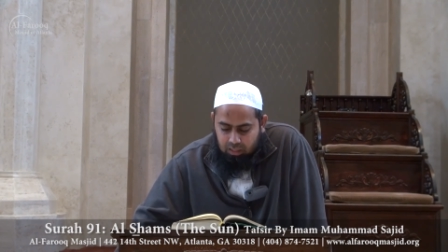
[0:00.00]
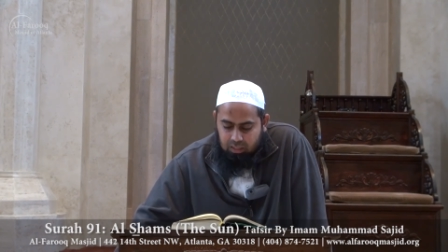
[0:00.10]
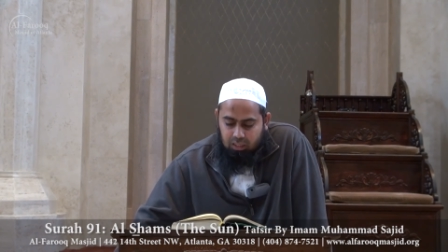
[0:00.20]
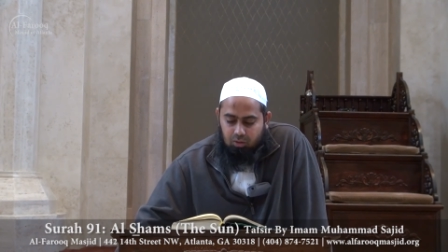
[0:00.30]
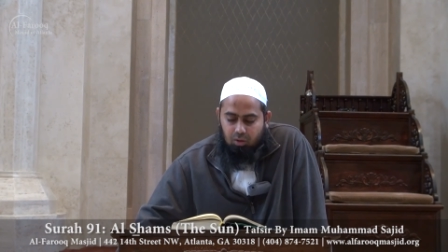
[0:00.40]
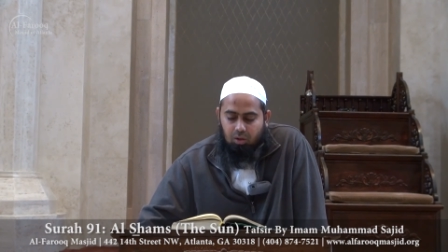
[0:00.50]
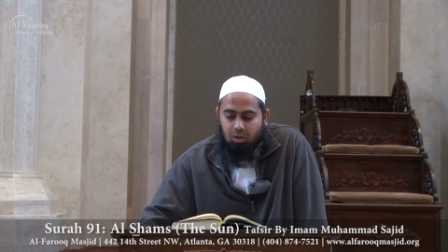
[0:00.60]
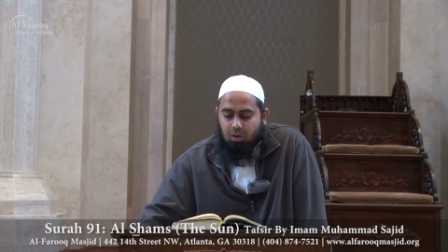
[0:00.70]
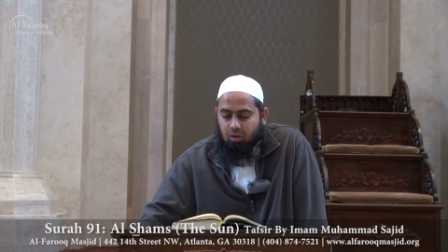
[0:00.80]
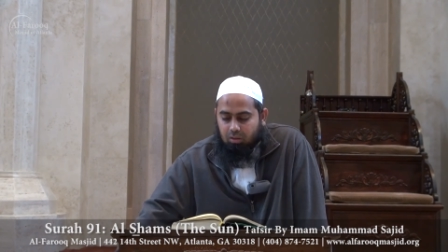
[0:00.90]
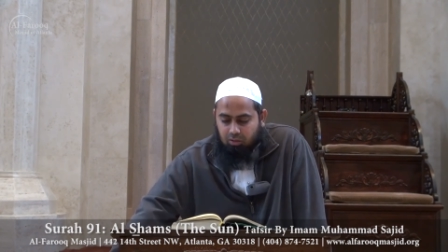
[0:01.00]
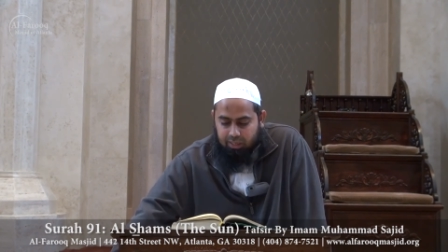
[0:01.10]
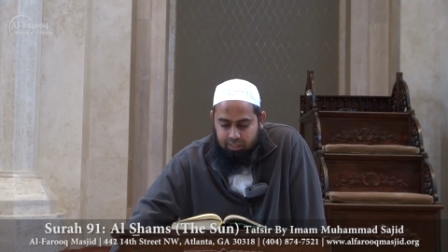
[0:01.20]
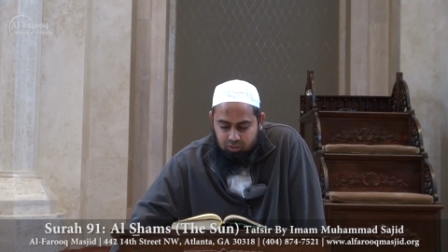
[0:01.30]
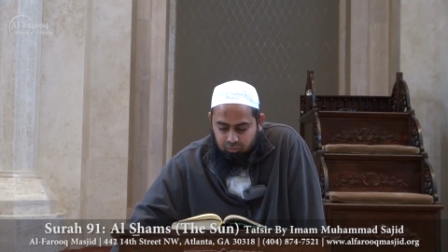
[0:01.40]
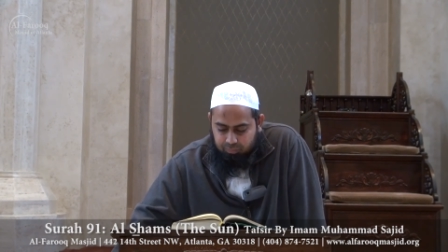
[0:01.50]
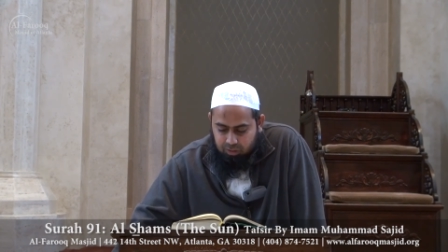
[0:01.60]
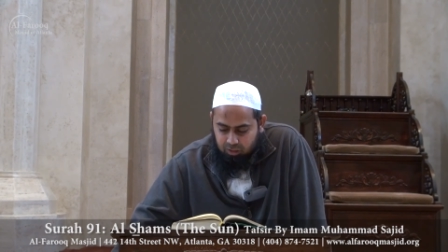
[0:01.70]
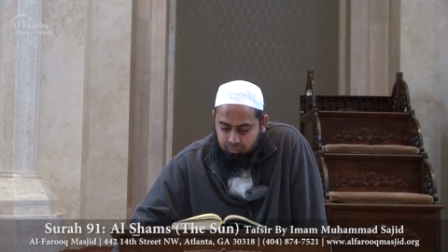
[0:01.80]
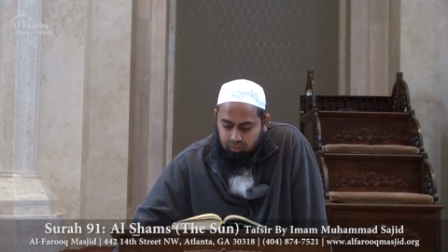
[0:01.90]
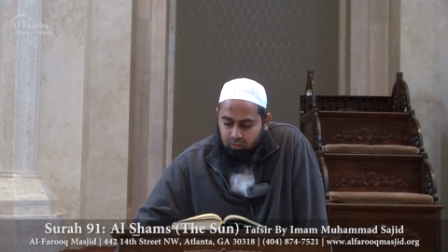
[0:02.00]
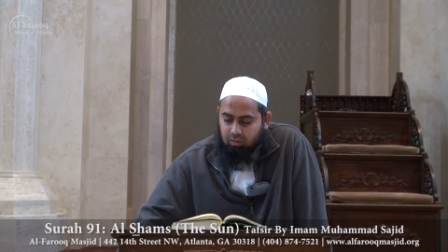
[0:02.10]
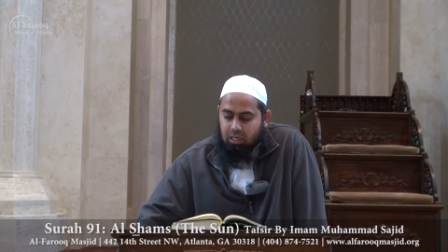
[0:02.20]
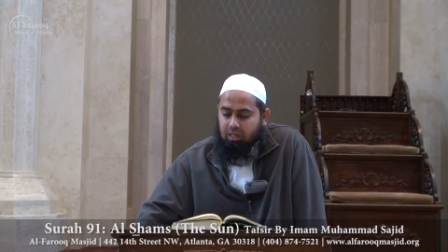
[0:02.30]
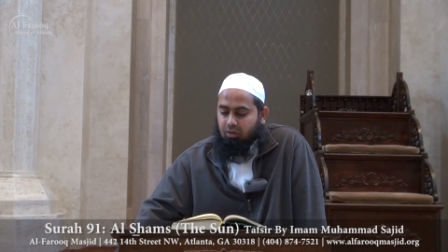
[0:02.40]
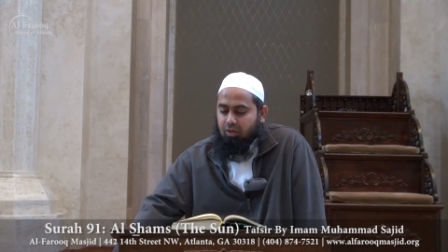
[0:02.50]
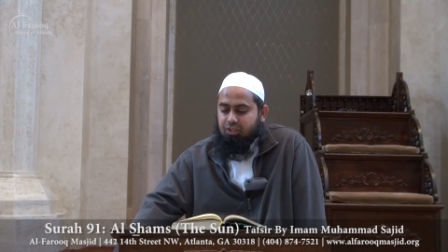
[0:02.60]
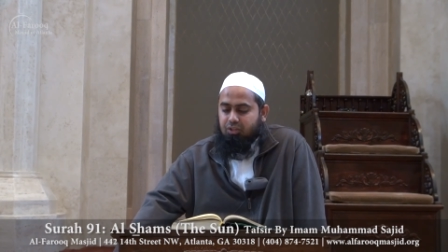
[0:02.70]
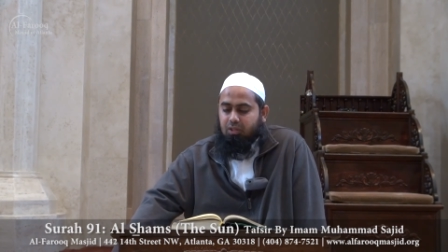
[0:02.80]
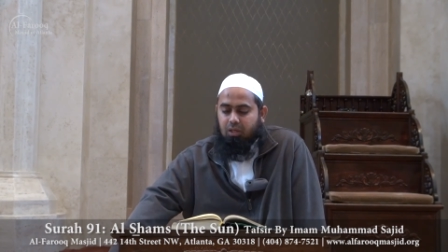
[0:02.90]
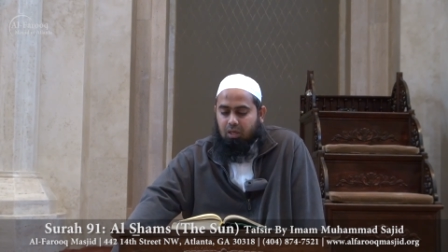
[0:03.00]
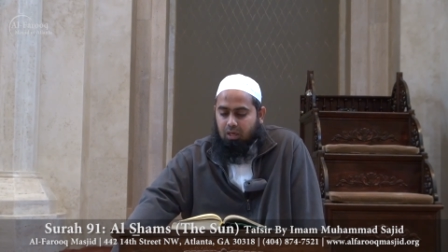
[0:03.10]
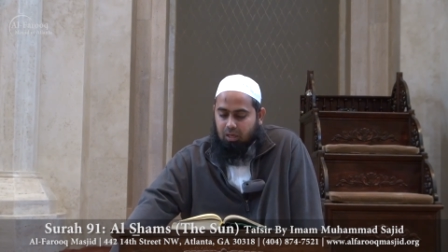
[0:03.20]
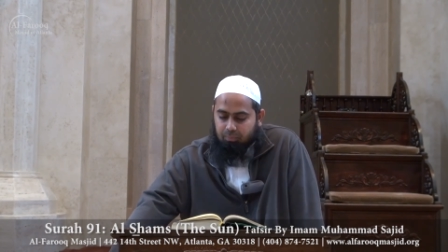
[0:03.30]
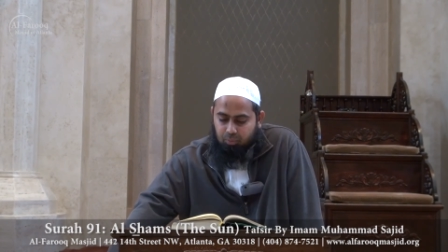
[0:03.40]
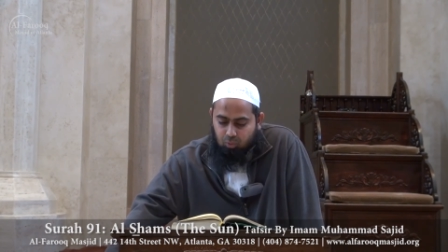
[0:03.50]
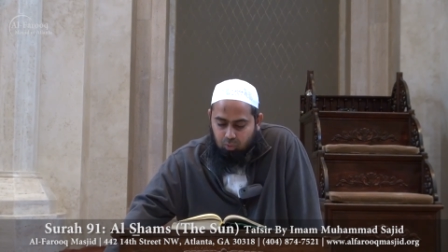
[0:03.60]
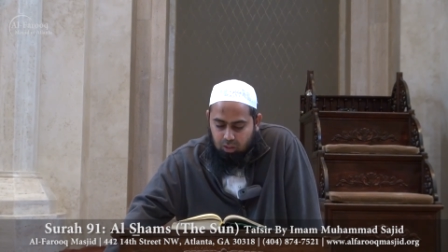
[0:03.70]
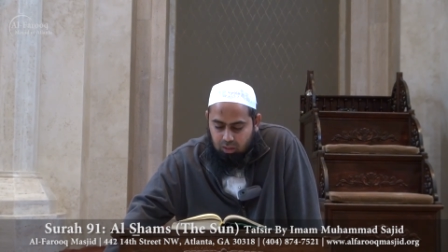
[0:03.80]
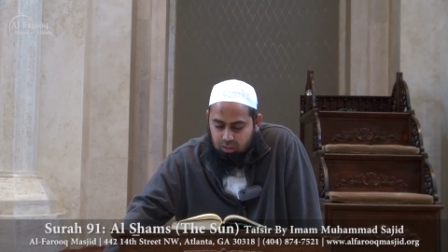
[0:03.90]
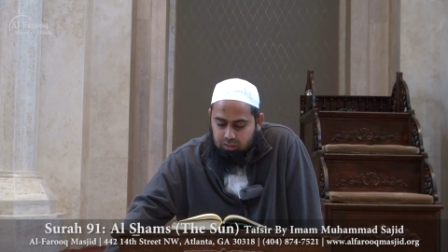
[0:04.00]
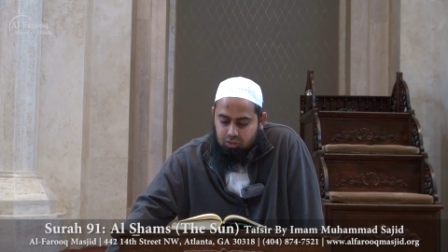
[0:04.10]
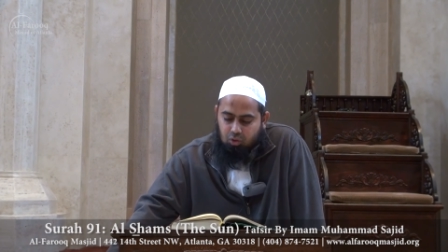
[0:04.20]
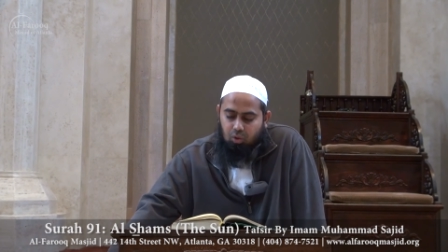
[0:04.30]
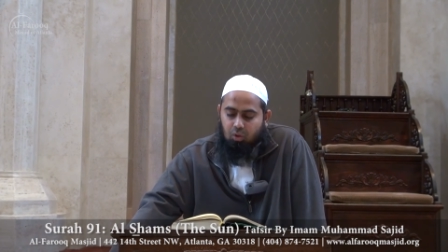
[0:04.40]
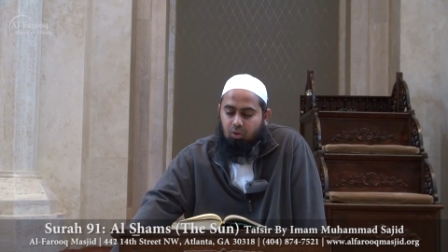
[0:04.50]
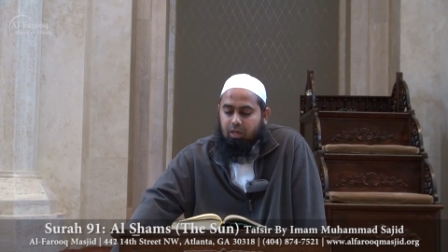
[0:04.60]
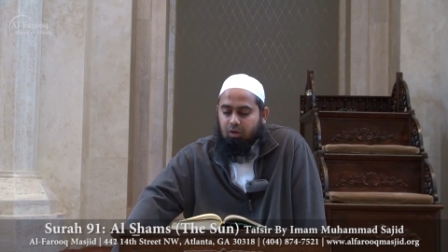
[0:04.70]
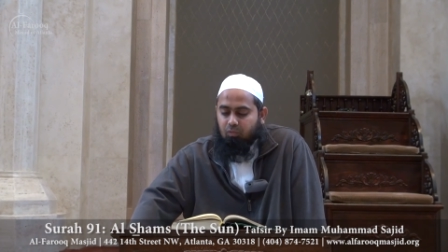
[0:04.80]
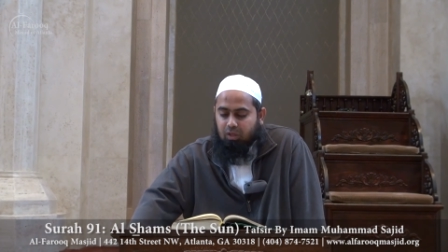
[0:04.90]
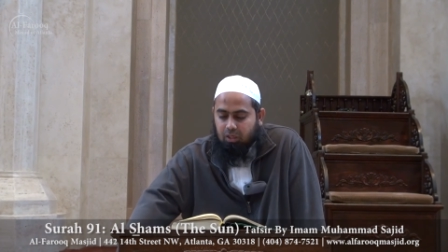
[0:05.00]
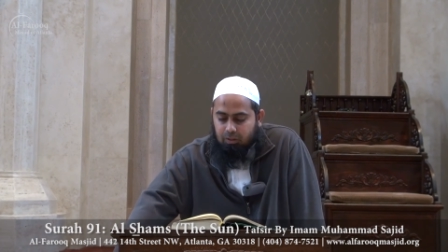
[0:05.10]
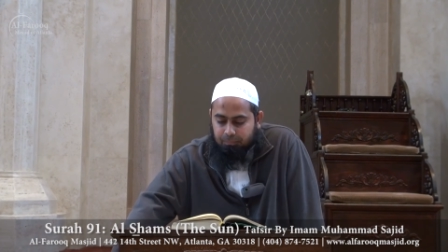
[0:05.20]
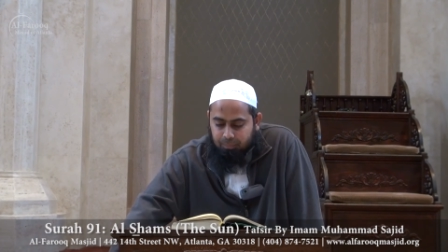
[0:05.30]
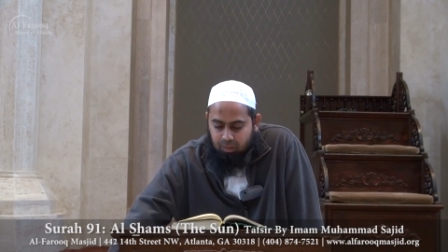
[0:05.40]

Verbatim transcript: that all grades of people, like rich and poor, strong and weak,